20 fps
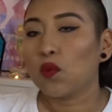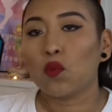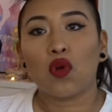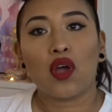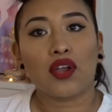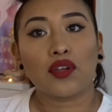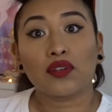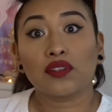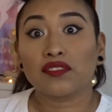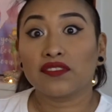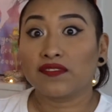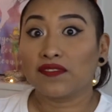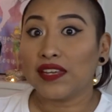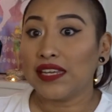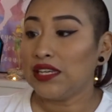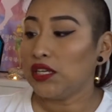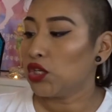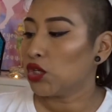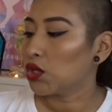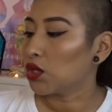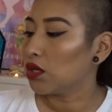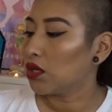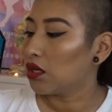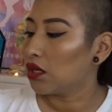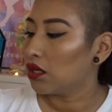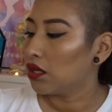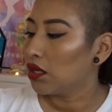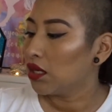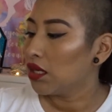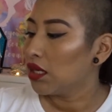water
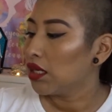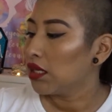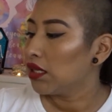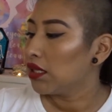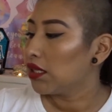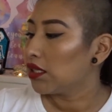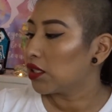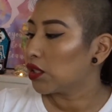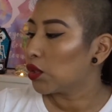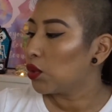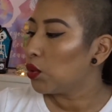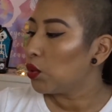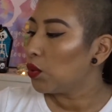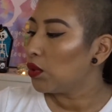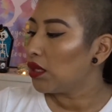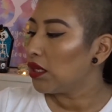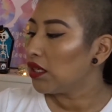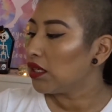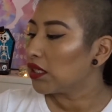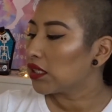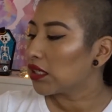facial. This cooling,